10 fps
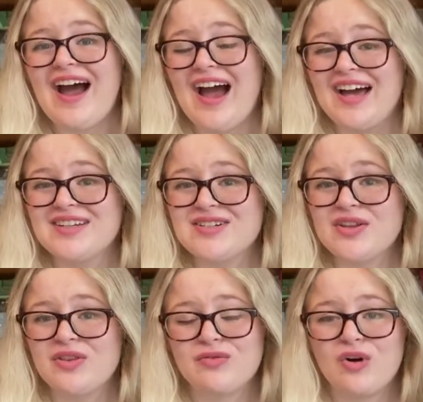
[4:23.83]
and
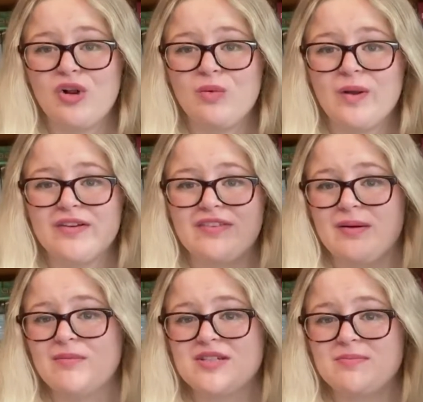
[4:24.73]
the role one of
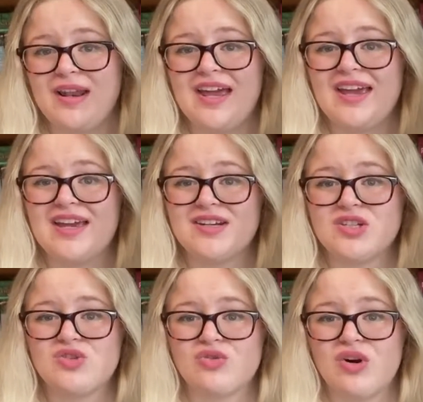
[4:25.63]
them must play in
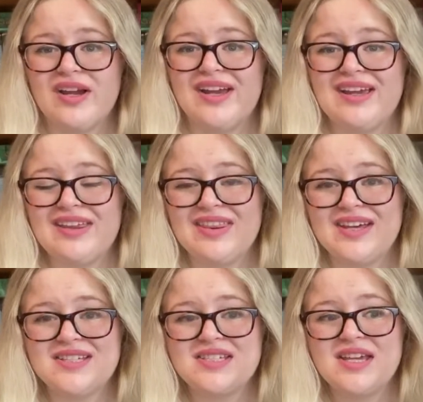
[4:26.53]
destroying
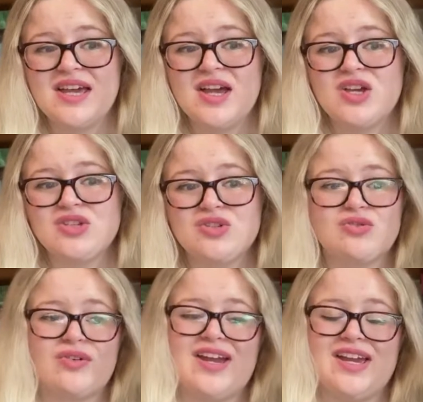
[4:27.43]
this
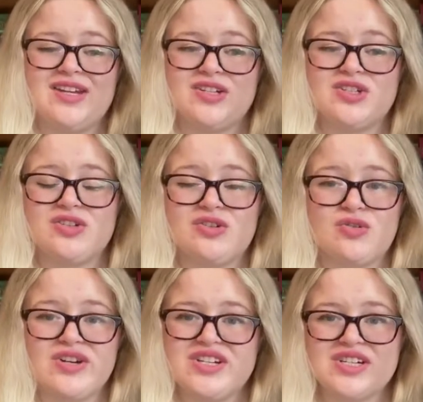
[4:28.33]
strange
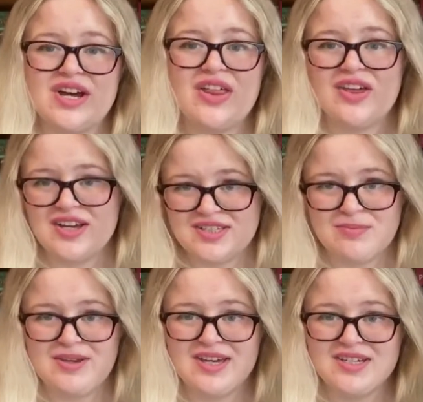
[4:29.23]
creature that has
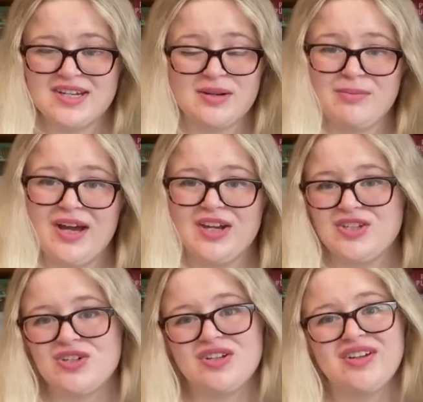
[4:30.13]
appeared and
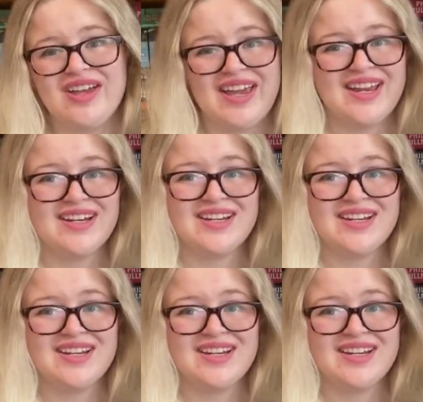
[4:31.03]
emerged in